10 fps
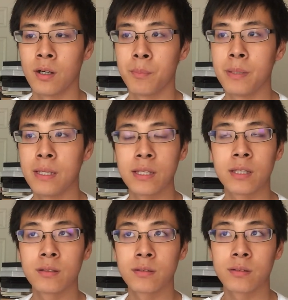
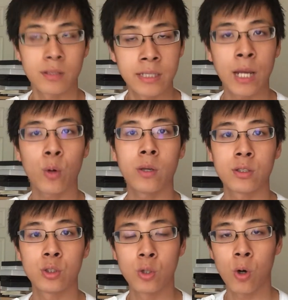being caring
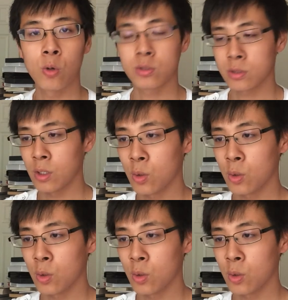to those